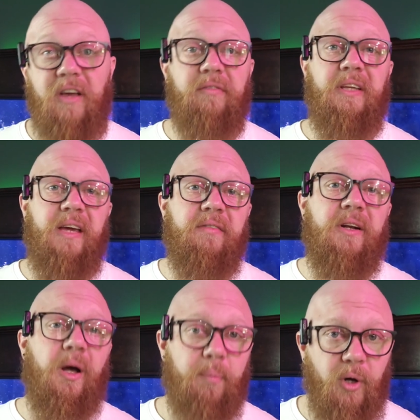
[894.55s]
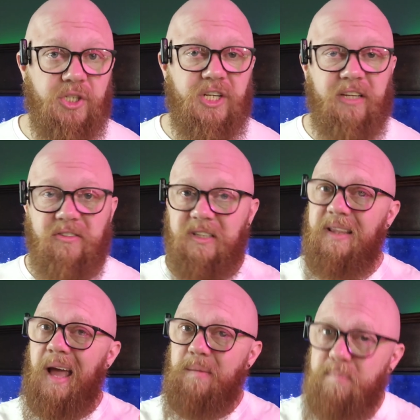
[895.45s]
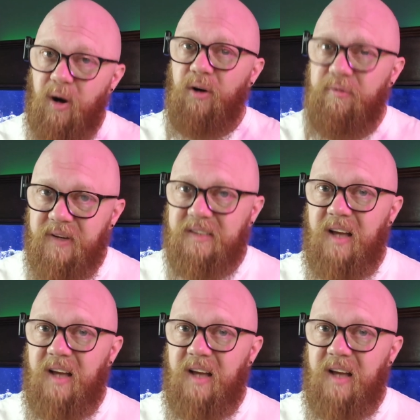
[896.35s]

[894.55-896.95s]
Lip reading: have given up on chasing that perfect